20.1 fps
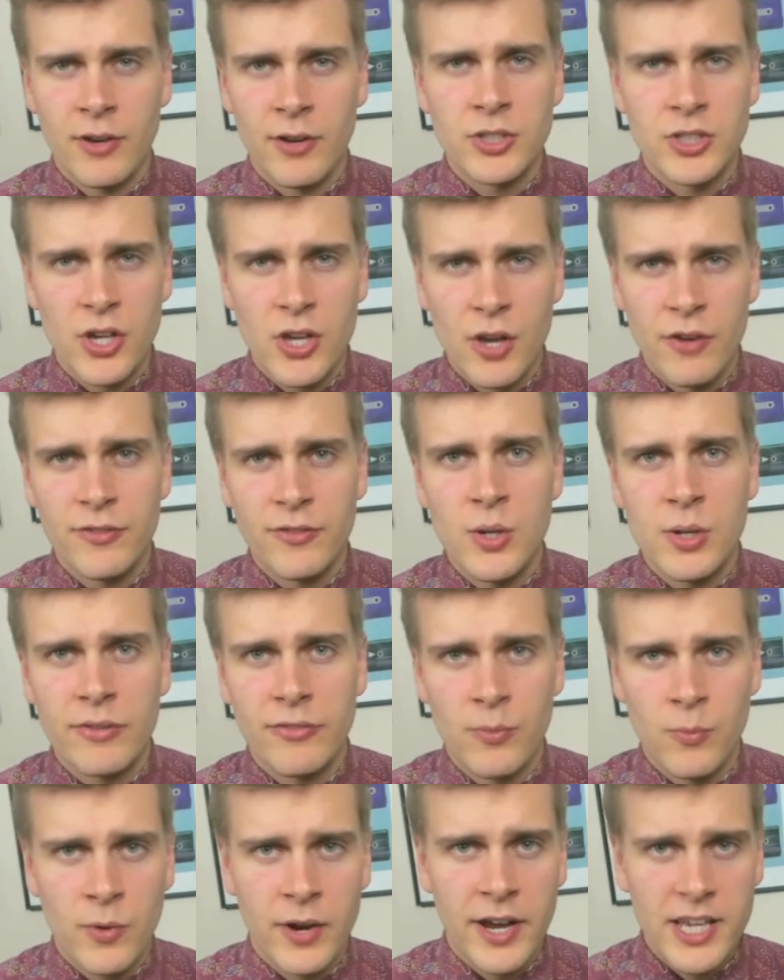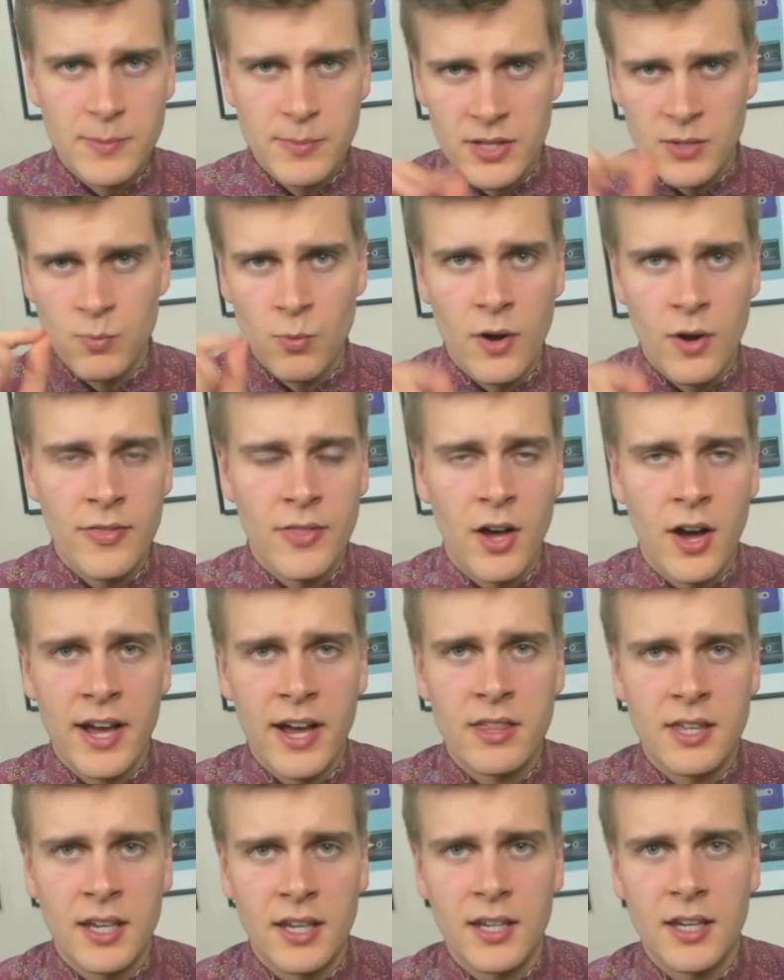I'll show you a few different ways, but there's one that I
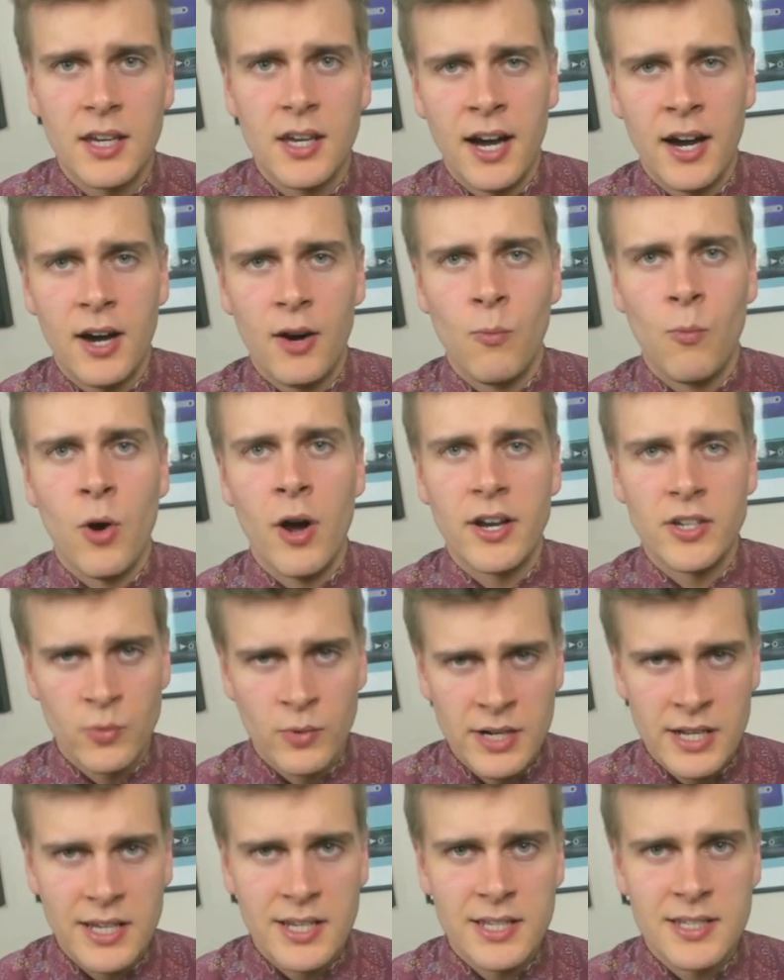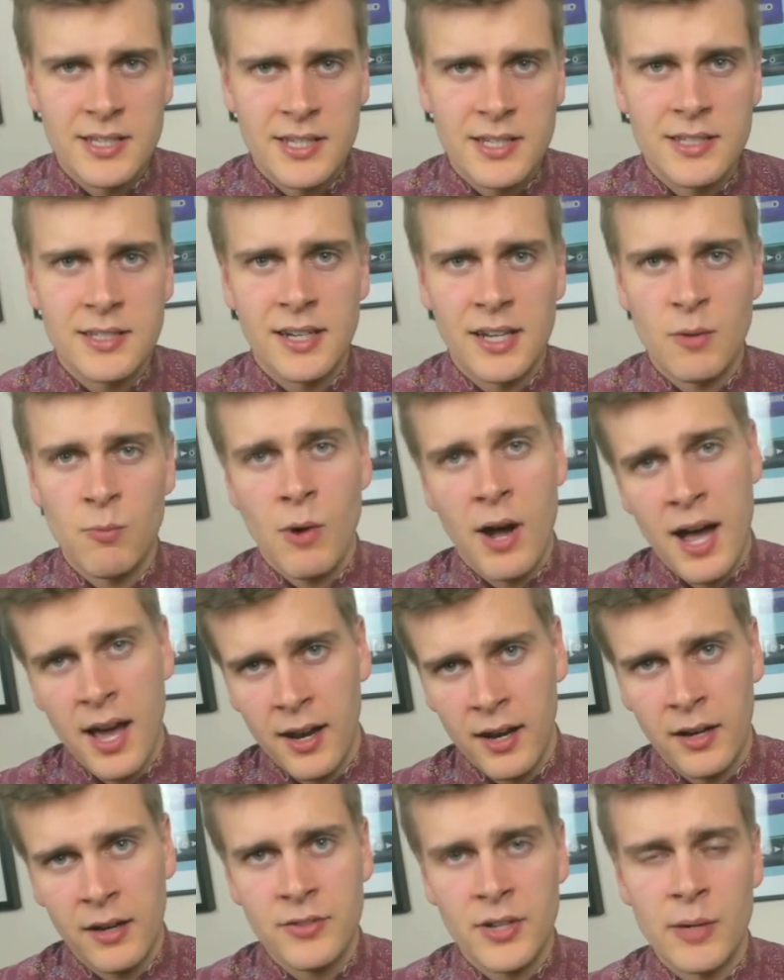think works really consistently well,
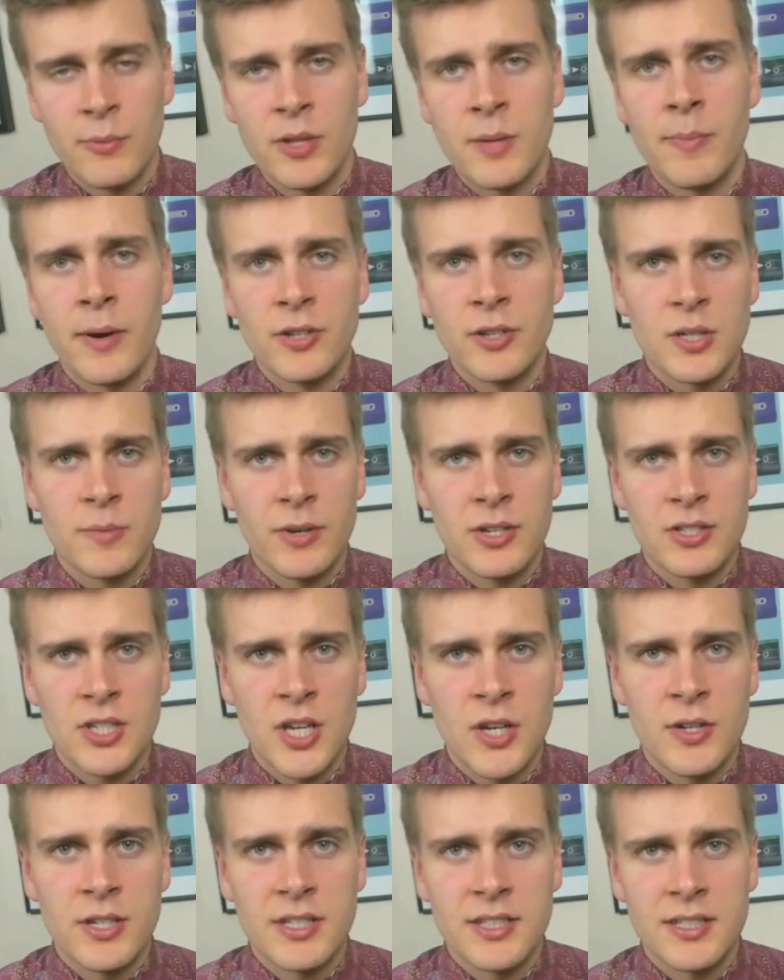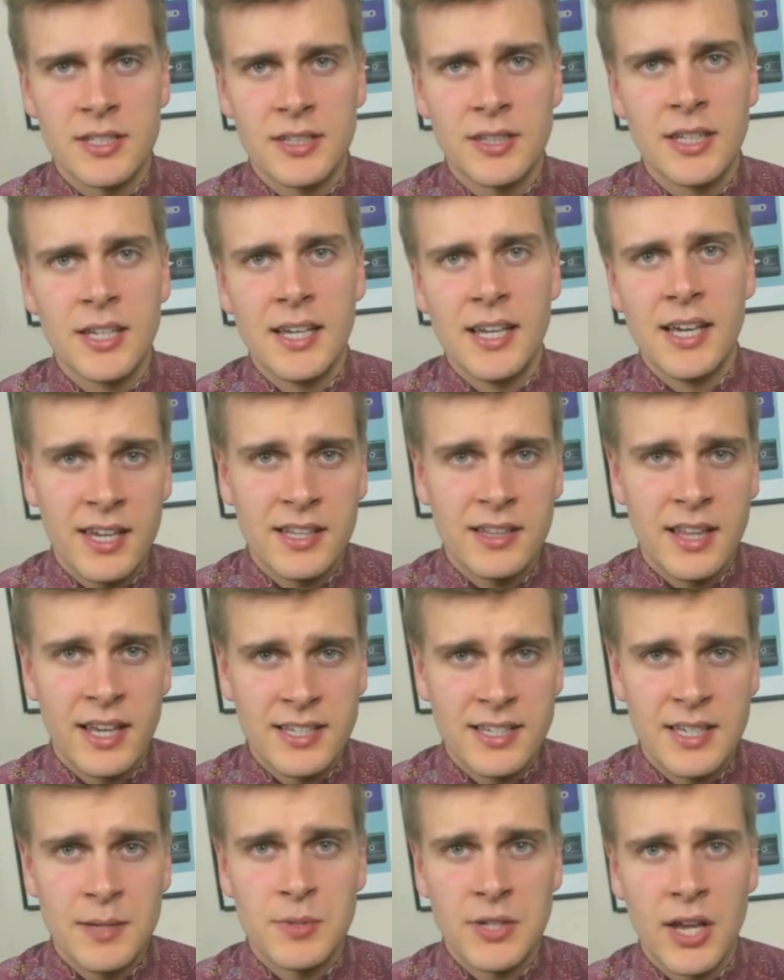and I've done it with a bunch of my students, and they
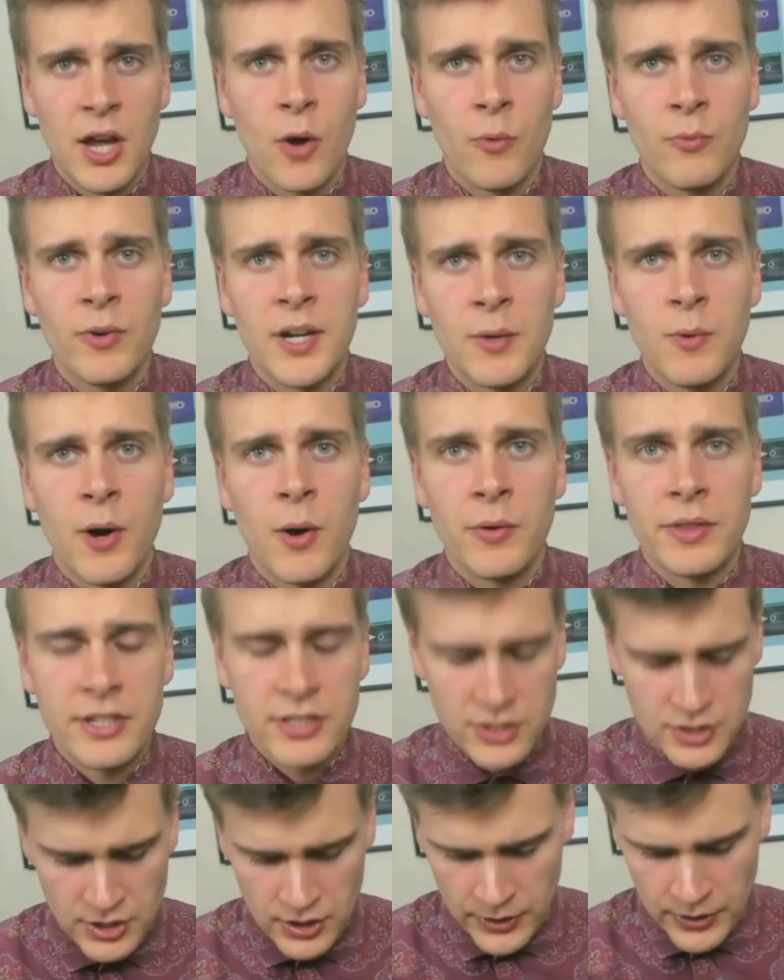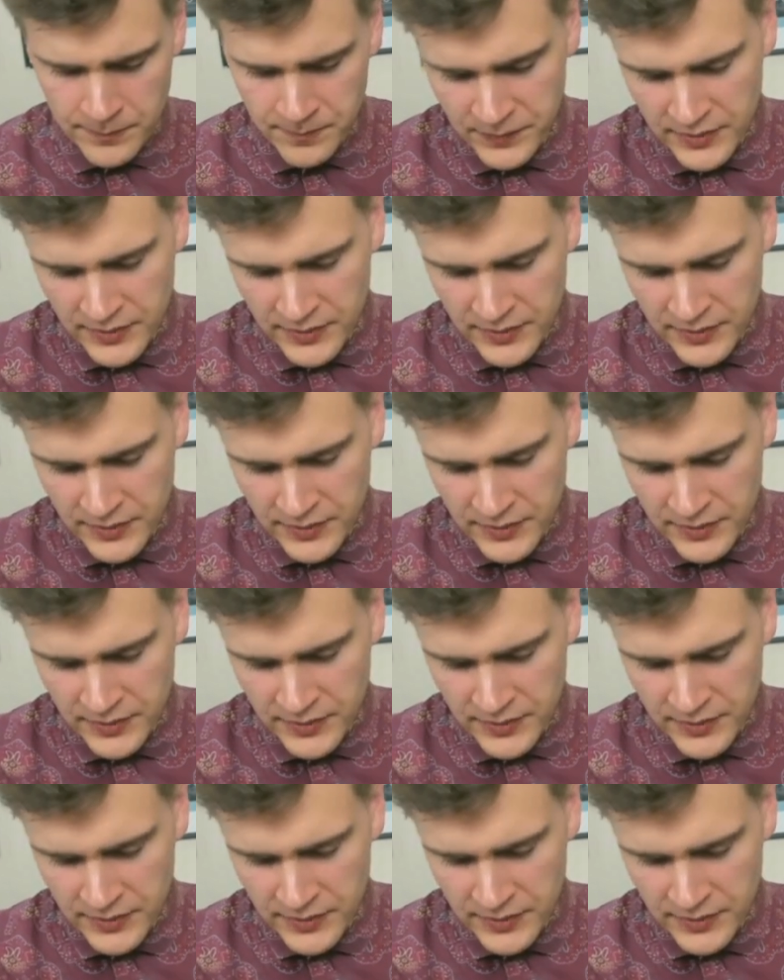seem to get on really well with this too.